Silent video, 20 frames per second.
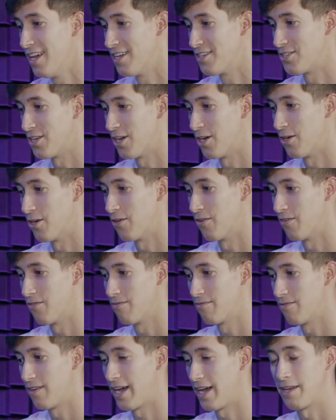So
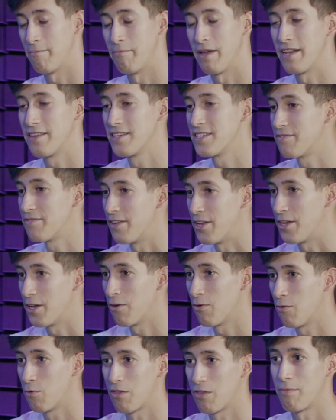I made this
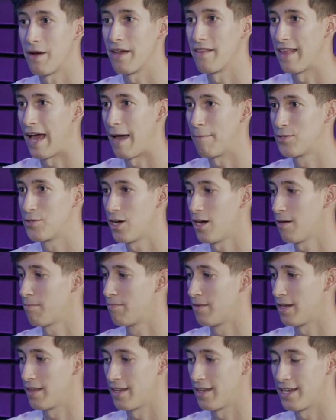video with my
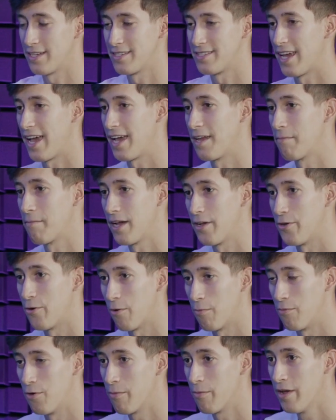laptop and then I sat in my
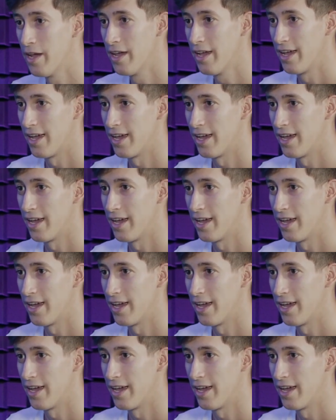dorm room